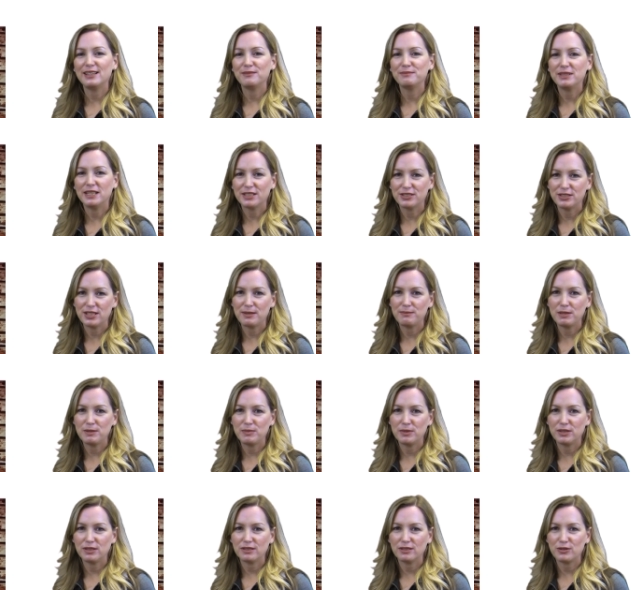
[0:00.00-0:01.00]
I'm Dr. Amy
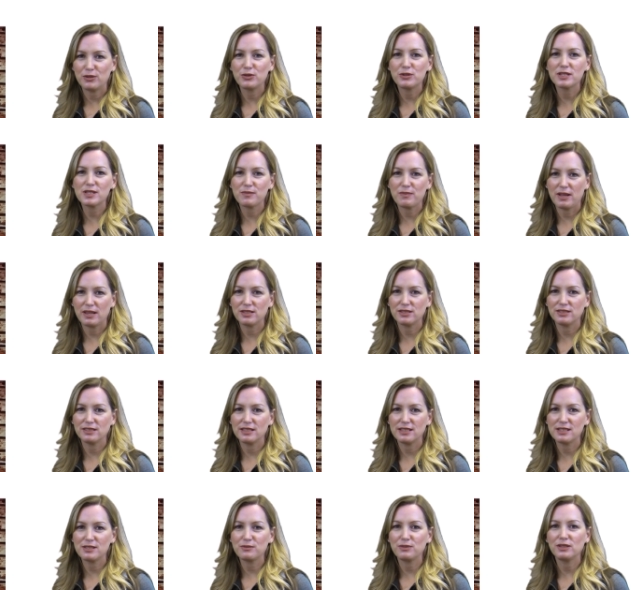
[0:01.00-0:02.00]
Burk, horse
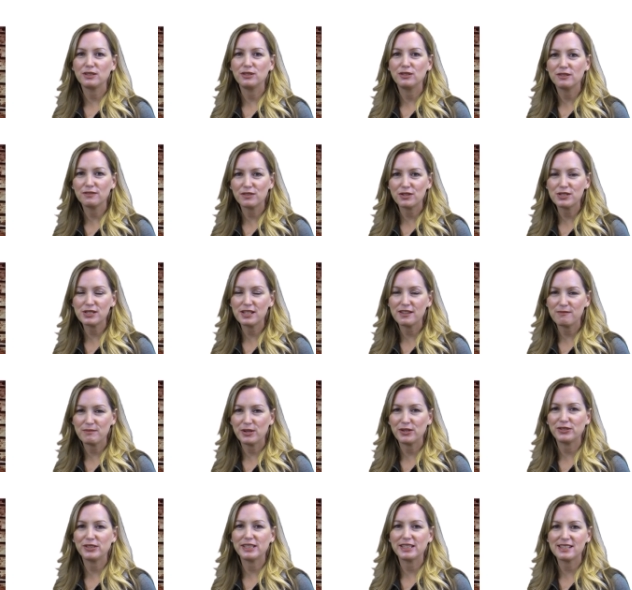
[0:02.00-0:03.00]
specialist with University of
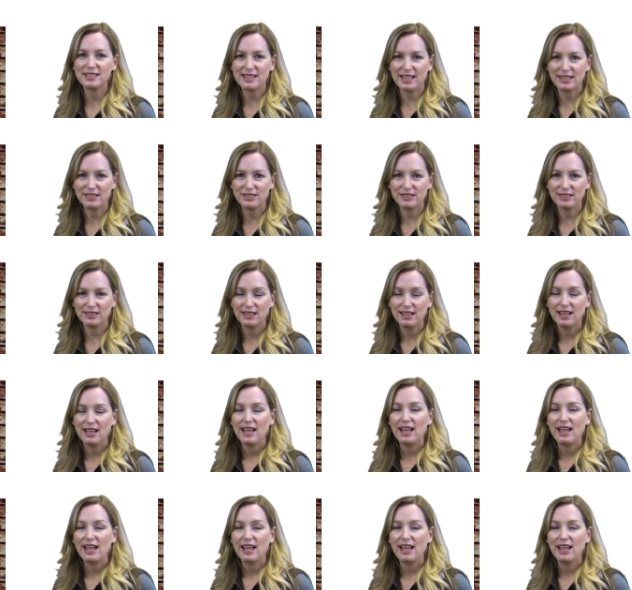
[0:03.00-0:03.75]
Maryland Extension,